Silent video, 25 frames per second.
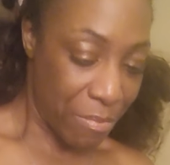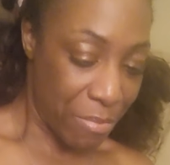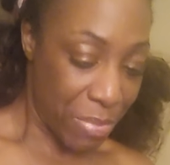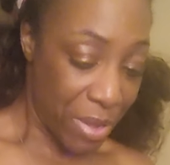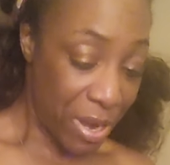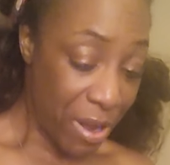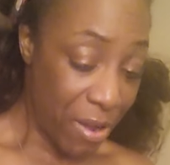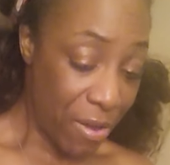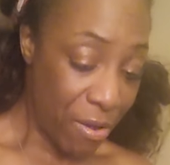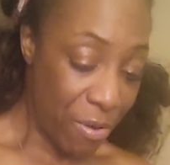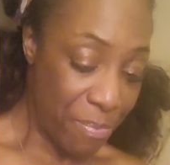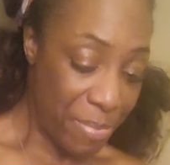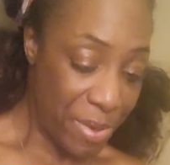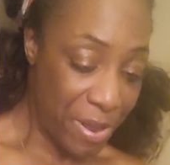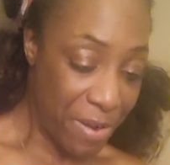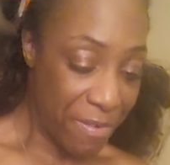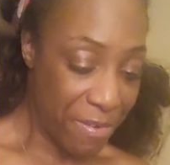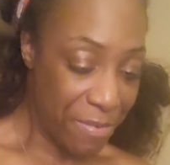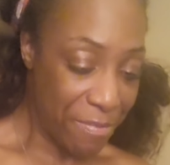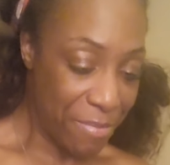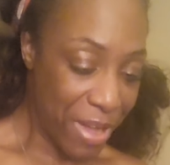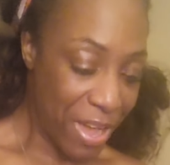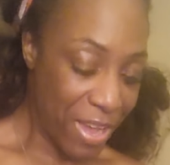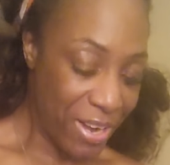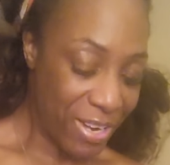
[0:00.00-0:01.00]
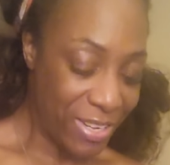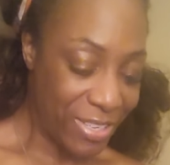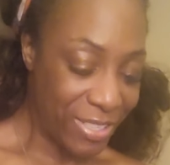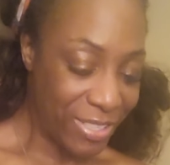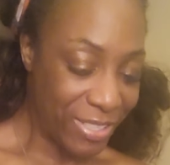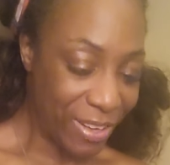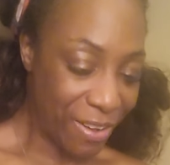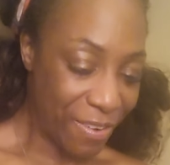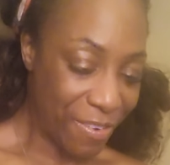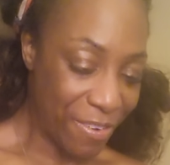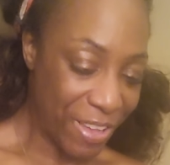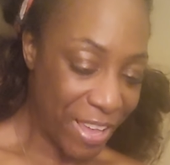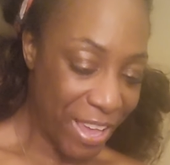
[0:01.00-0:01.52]
But I hope everybody's
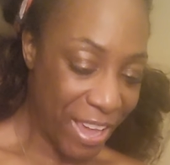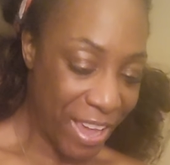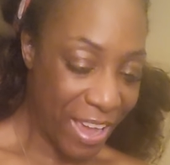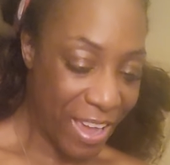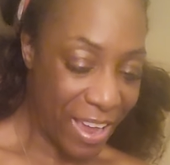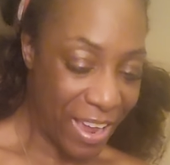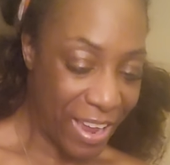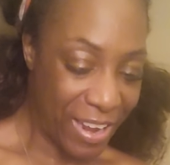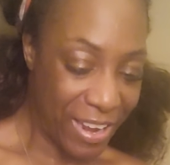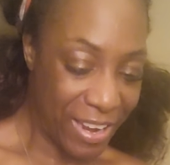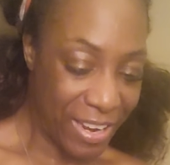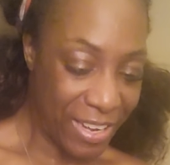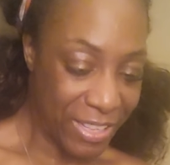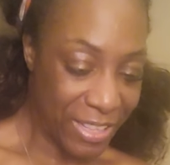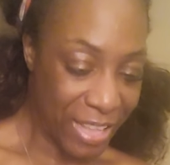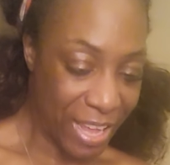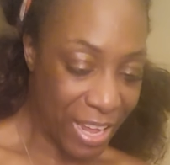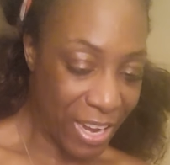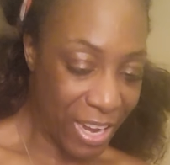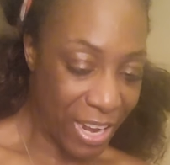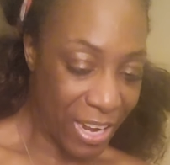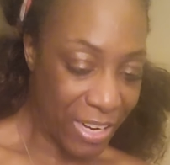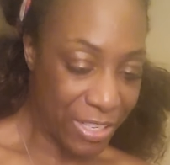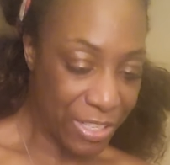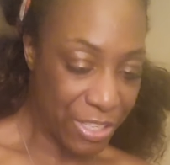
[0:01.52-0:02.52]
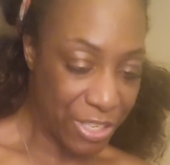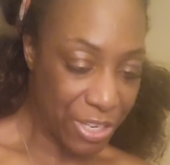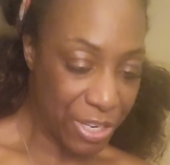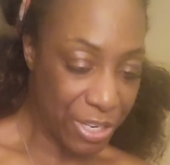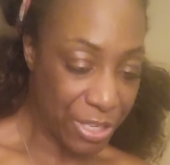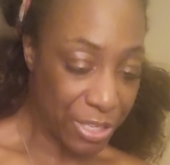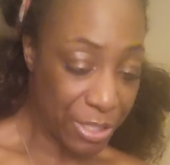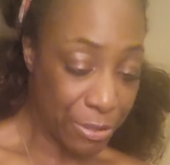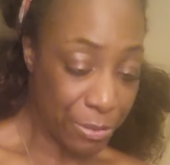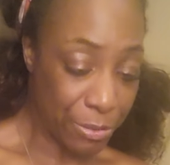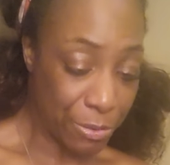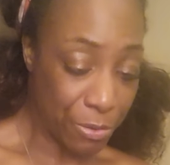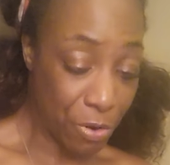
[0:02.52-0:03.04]
okay. Hit that like, share,
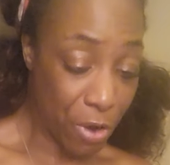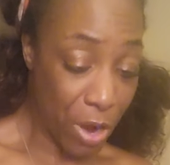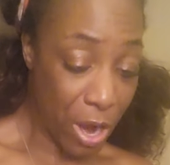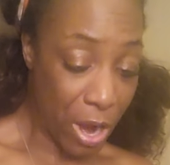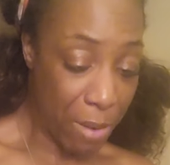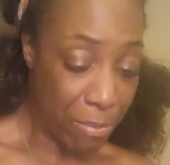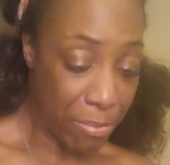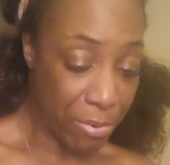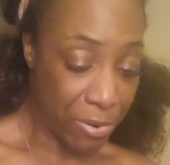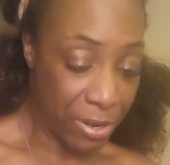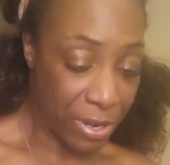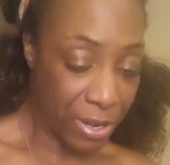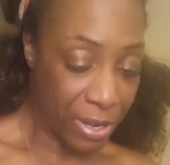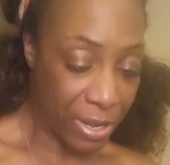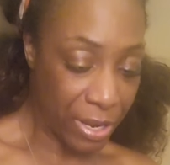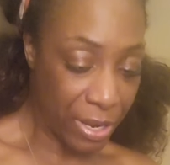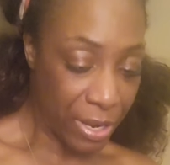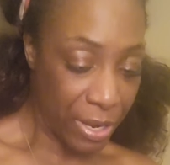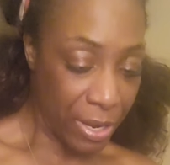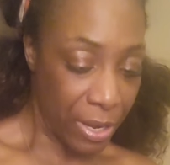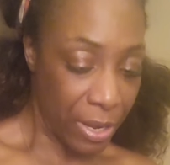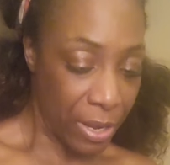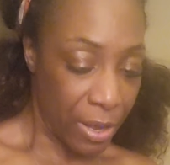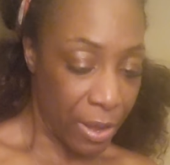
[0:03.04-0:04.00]
and subscribe button.